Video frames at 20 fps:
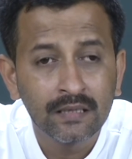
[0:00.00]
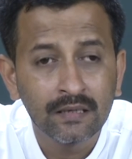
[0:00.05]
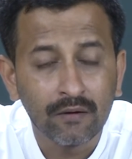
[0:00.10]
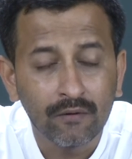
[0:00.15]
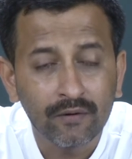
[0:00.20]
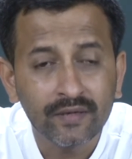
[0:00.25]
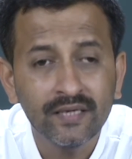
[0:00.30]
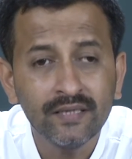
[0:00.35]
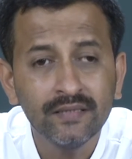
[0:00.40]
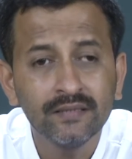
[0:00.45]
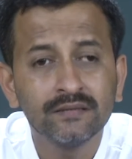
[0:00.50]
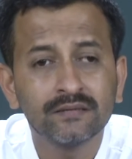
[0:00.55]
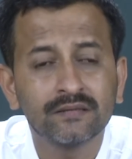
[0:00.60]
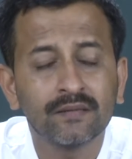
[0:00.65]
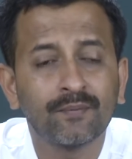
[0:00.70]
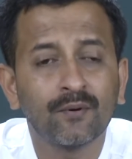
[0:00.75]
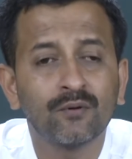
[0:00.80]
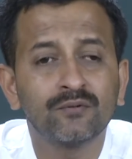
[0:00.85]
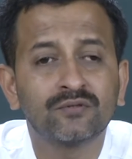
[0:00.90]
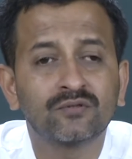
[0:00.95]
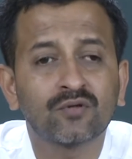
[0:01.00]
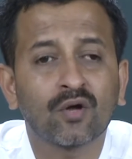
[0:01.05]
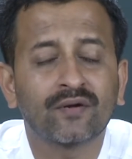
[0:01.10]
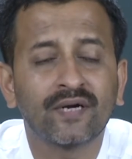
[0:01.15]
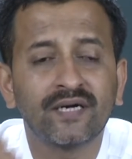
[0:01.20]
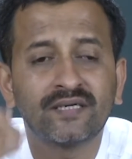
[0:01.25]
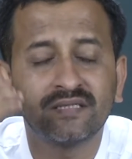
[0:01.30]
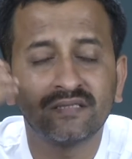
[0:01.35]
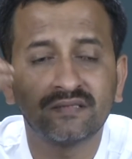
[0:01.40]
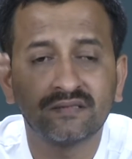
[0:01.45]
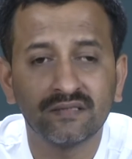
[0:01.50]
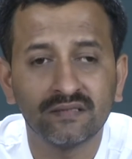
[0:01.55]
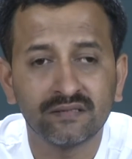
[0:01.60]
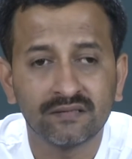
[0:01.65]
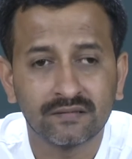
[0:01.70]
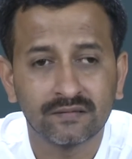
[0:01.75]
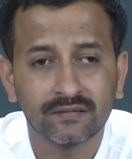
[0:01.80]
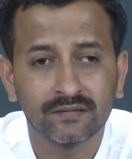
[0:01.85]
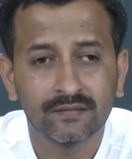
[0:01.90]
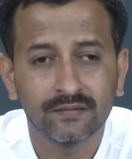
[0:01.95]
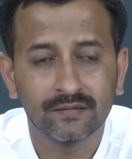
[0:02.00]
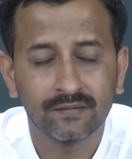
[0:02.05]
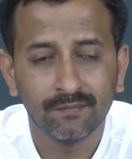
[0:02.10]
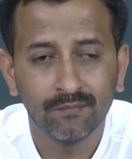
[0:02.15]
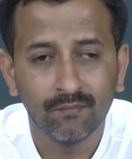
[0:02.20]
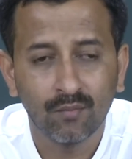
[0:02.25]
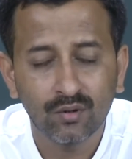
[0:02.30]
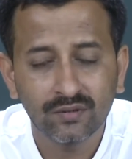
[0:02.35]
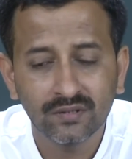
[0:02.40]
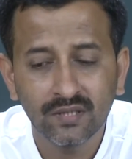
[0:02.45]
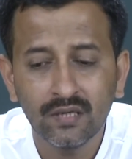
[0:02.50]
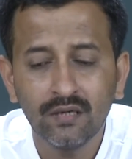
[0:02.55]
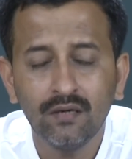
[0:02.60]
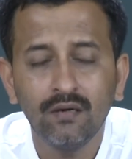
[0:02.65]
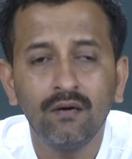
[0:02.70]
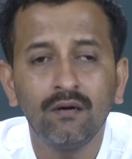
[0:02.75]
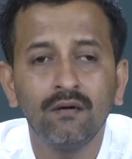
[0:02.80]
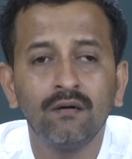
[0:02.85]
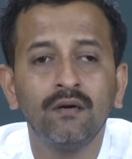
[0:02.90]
Okay. Suppose Socrates is mortal,